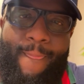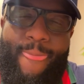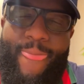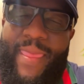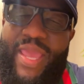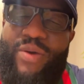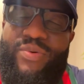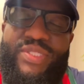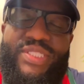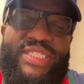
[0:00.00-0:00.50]

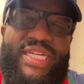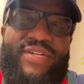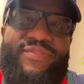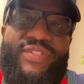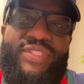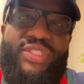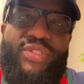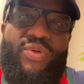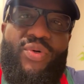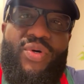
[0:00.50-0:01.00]
They was
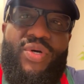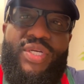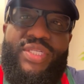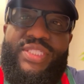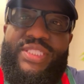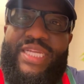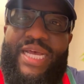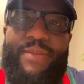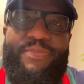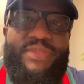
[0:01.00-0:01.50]
never yours.
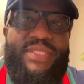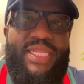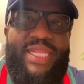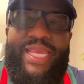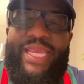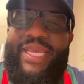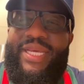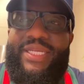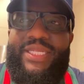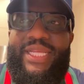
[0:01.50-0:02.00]
Stop
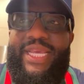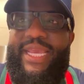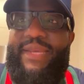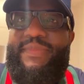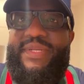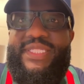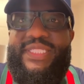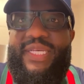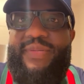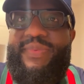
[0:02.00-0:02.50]
laying
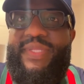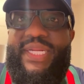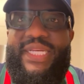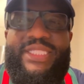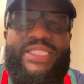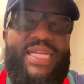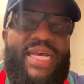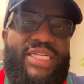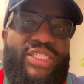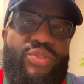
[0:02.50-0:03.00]
claim to something
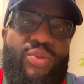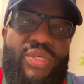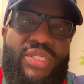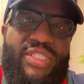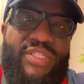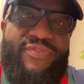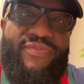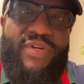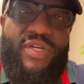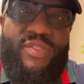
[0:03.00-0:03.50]
that's not
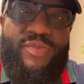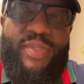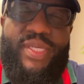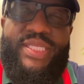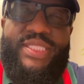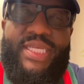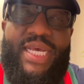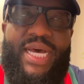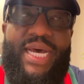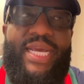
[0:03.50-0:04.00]
yours in the first
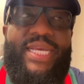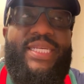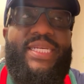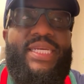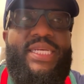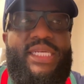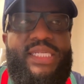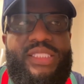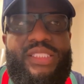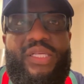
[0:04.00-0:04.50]
place. All right.
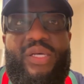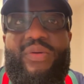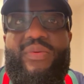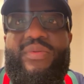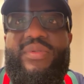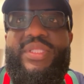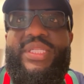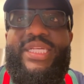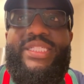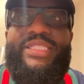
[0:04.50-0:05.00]

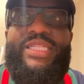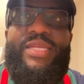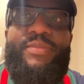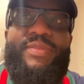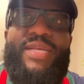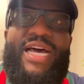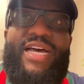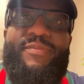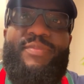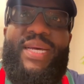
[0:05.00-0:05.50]
So let's deep
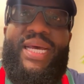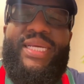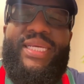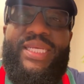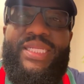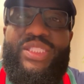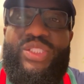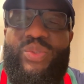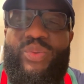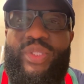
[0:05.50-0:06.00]
dive back
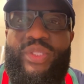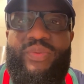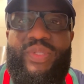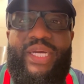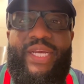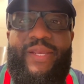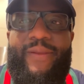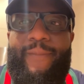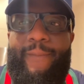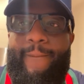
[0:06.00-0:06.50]
into it,
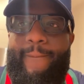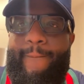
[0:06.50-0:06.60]
right?